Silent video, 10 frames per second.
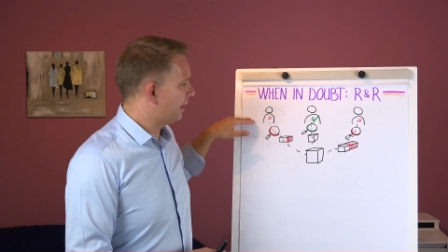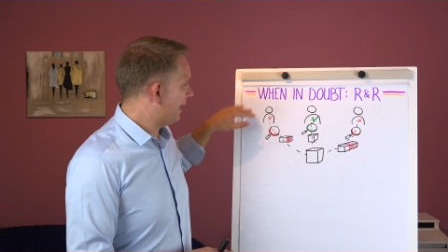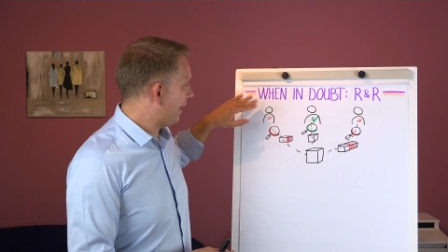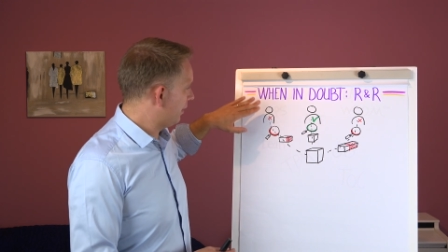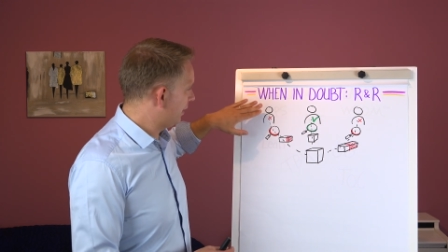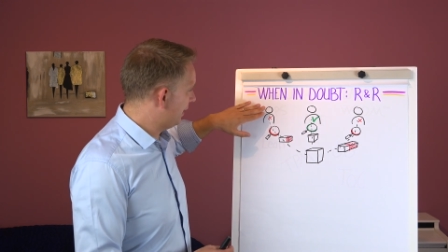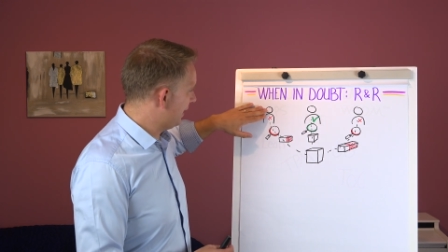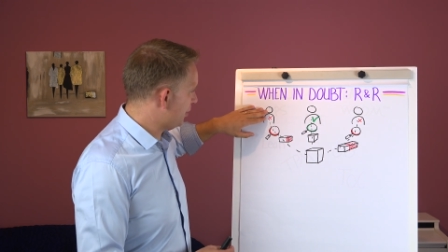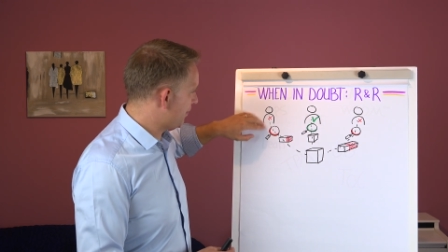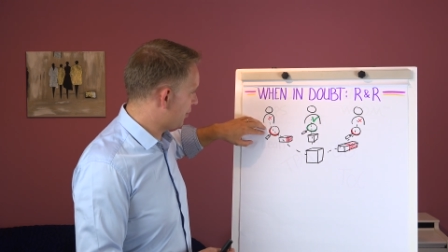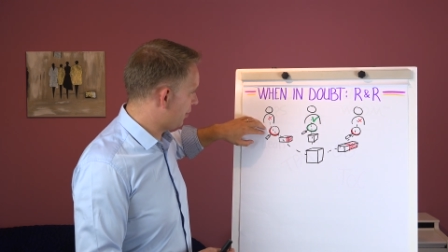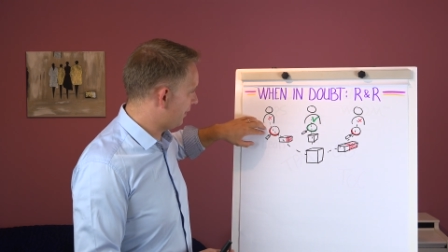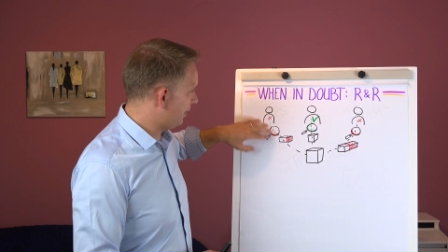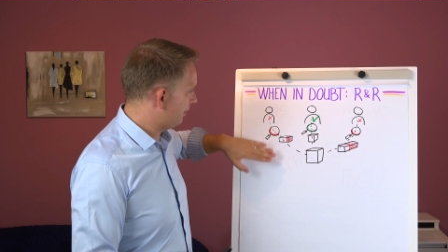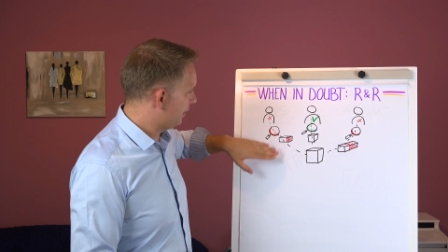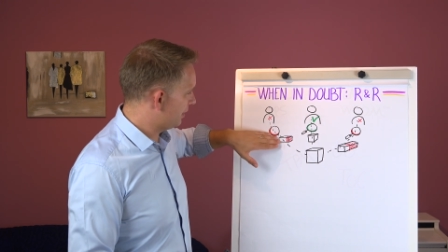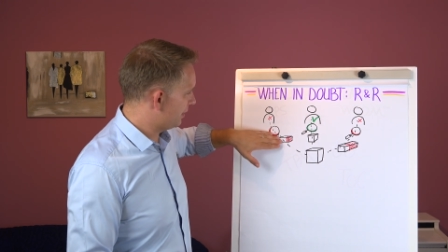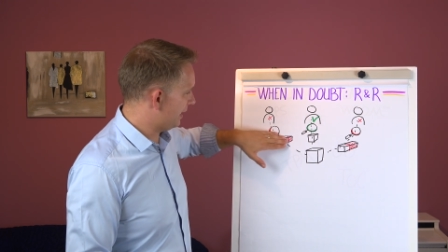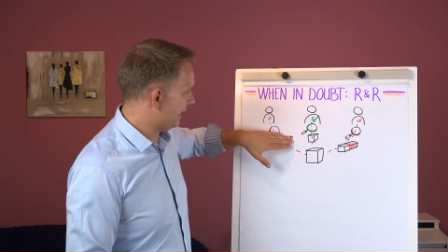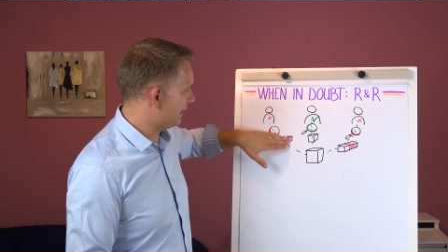Now, this observer
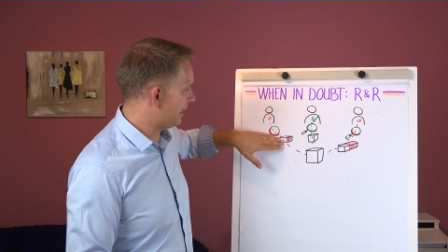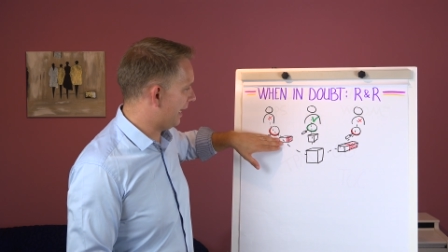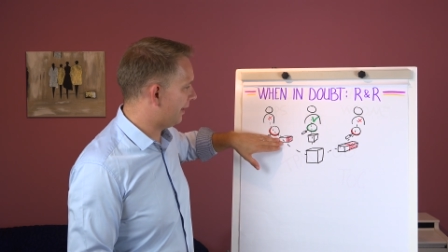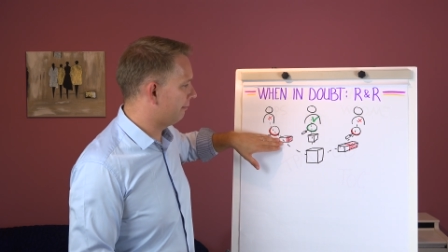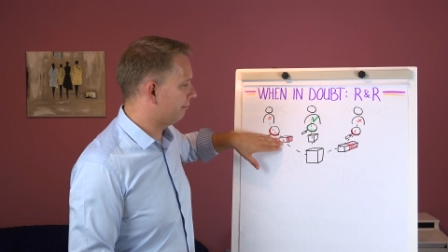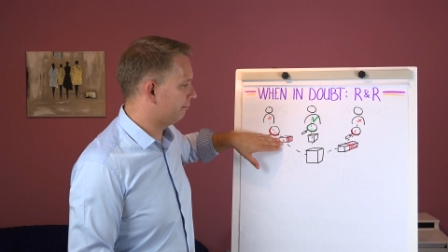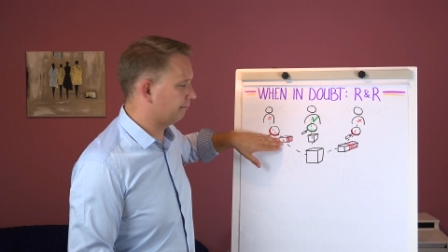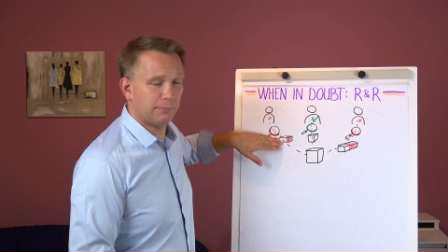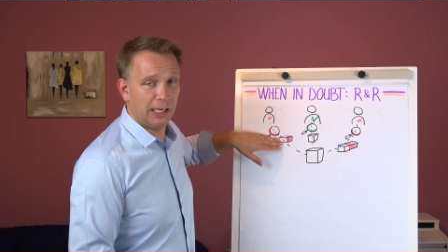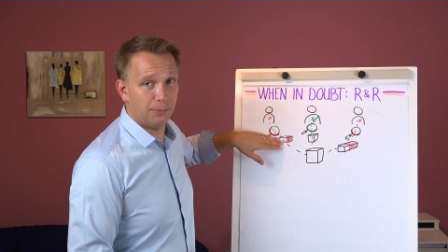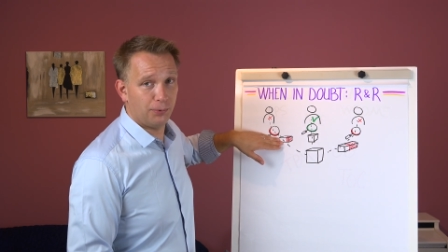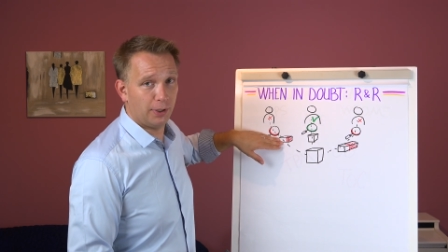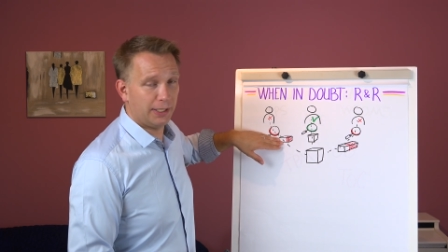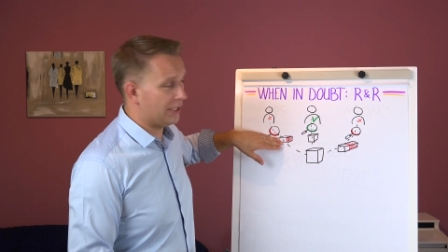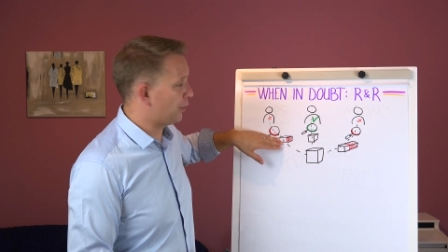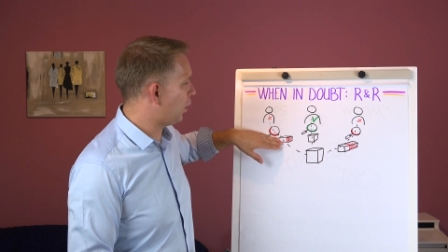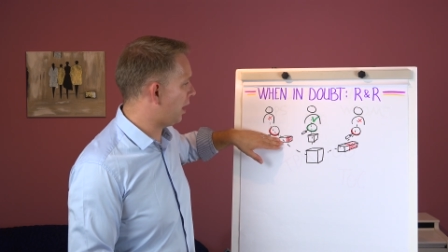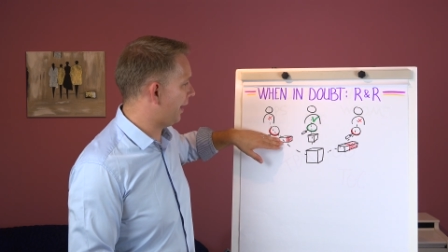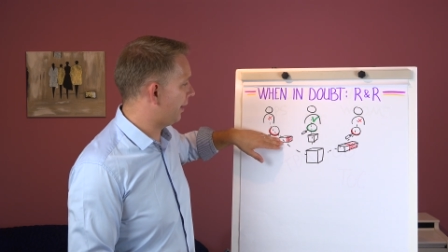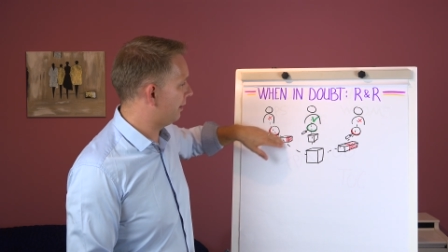sees that our product is too
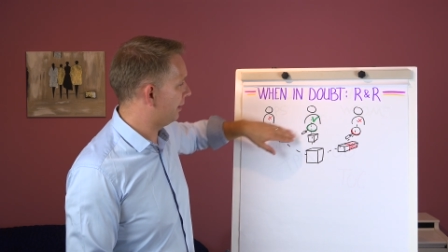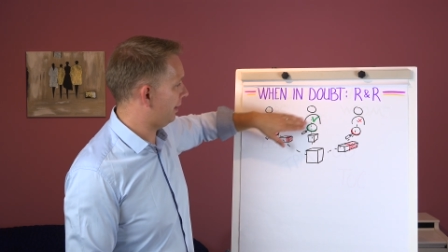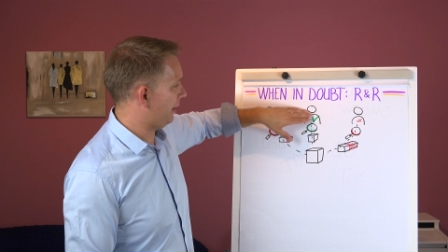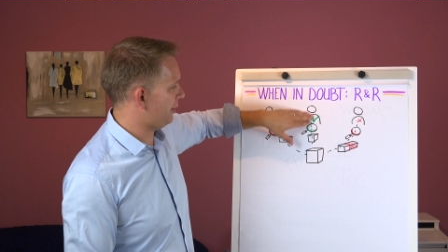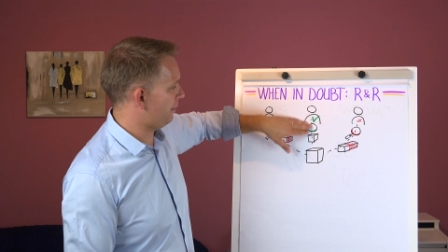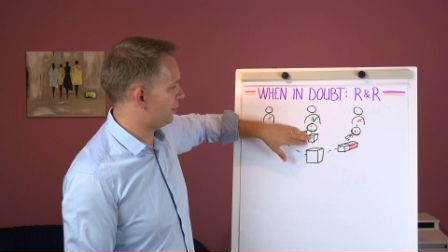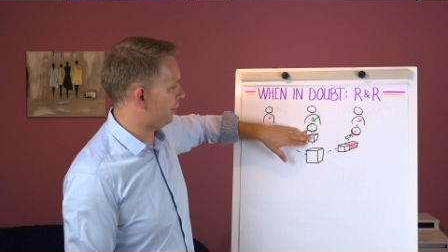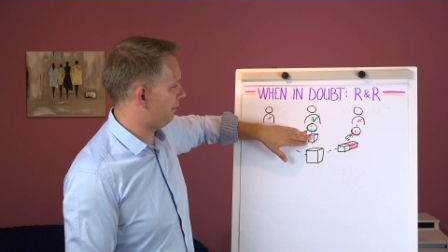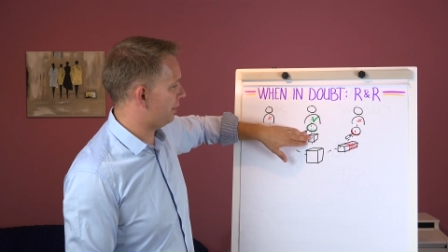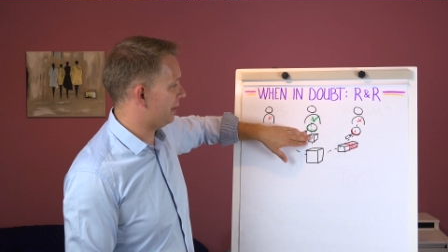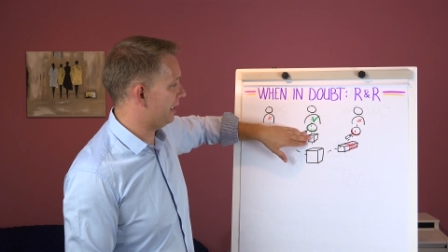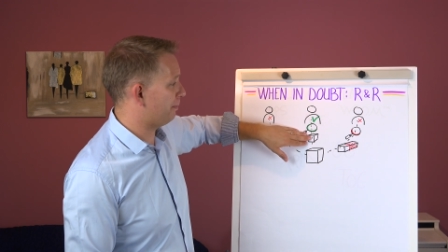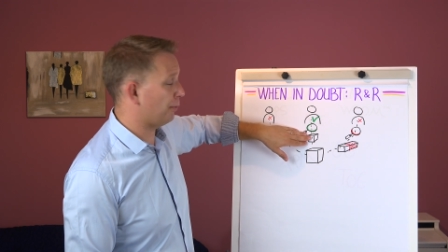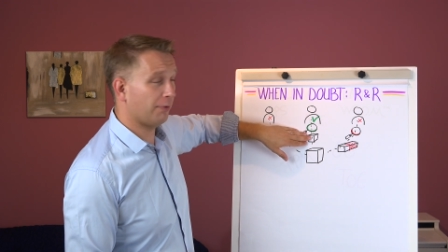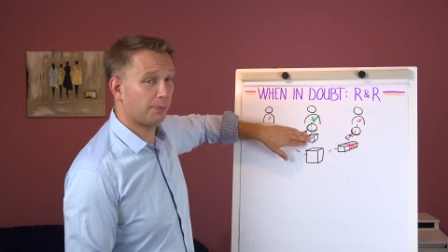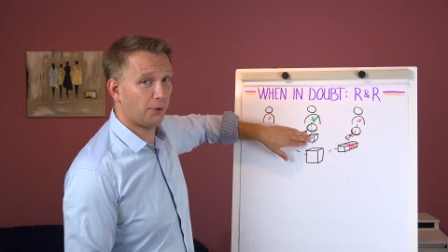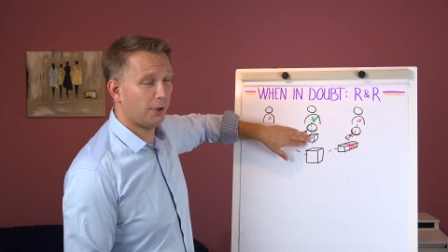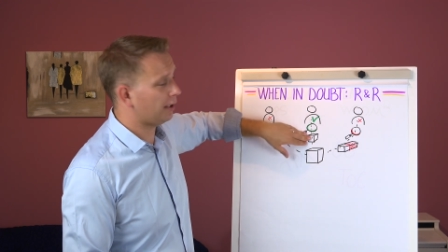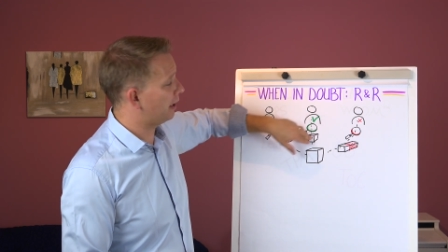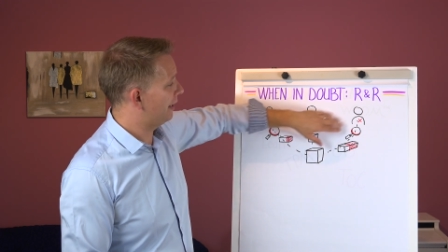wide. This observer sees a perfect
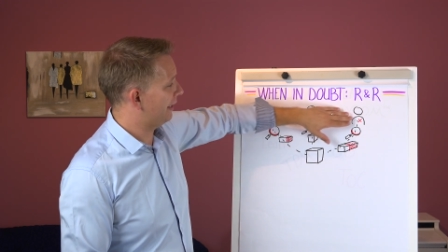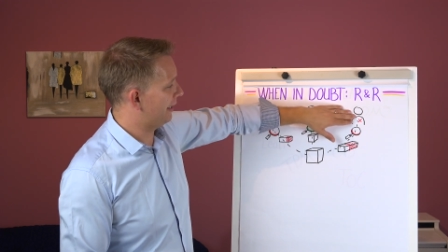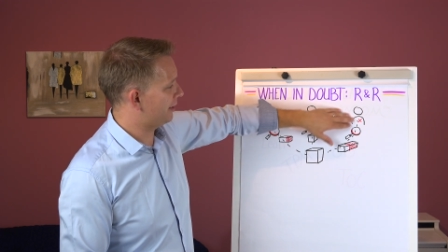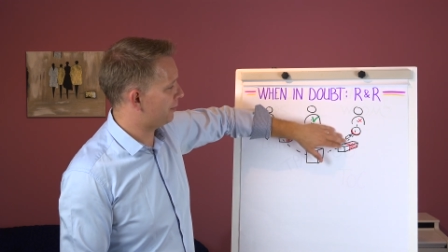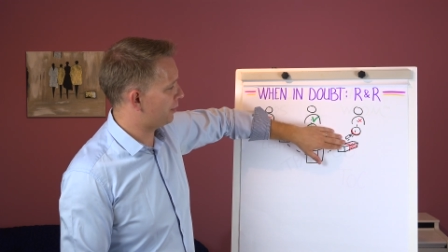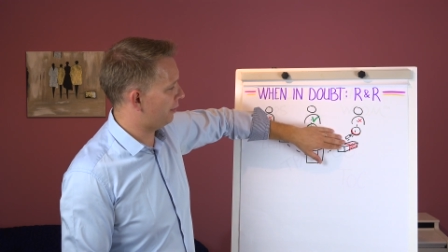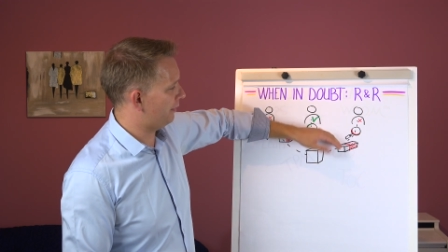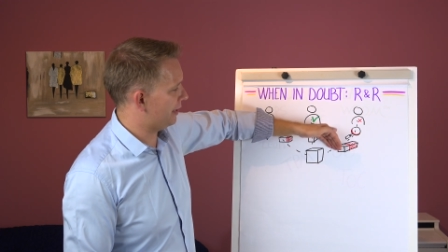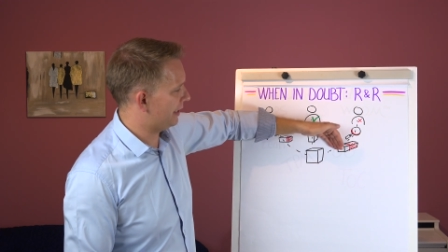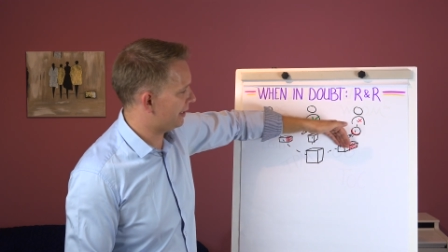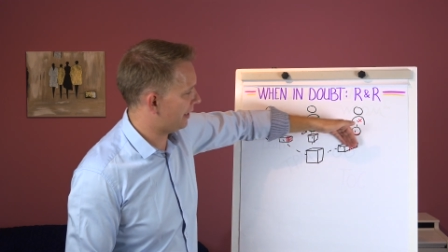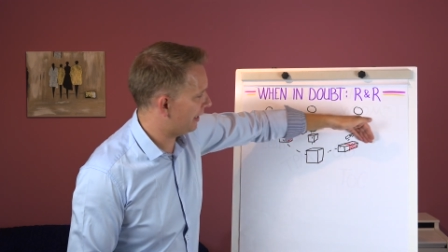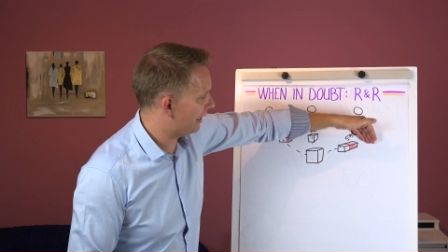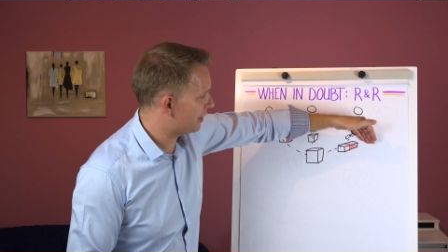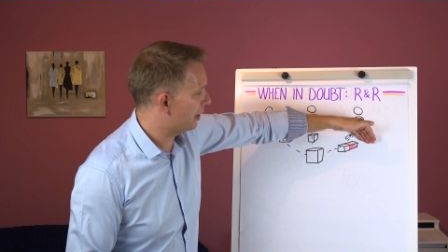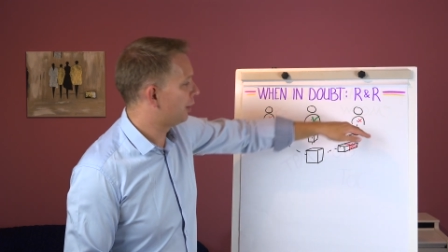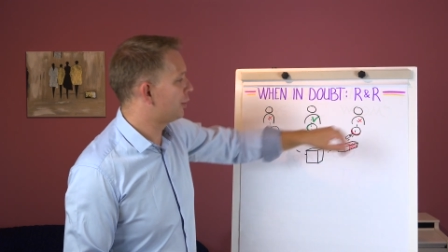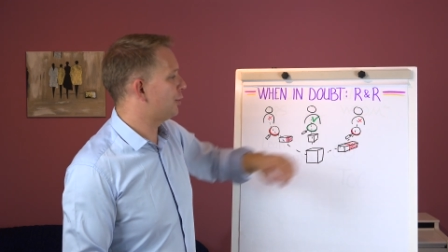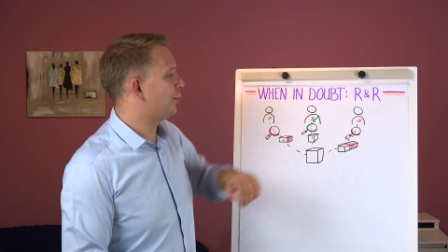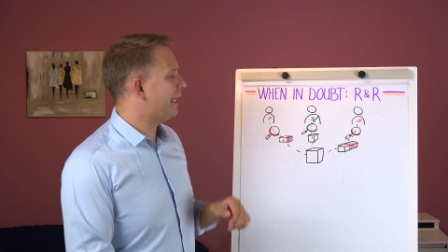product. This observer sees that it is
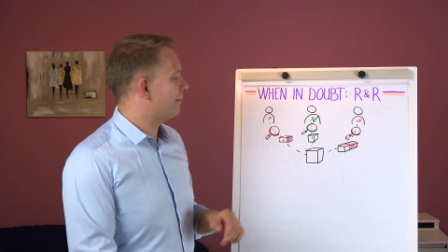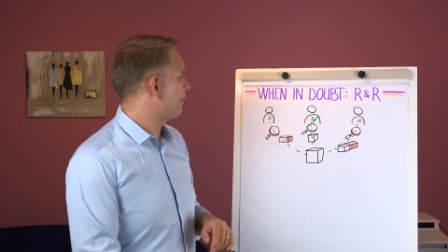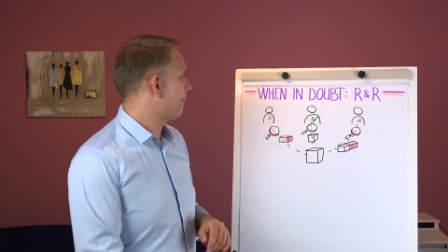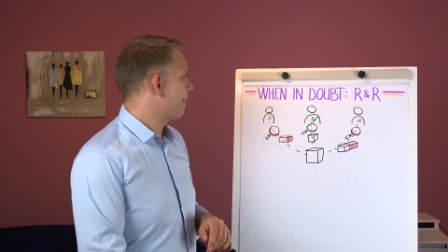too deep.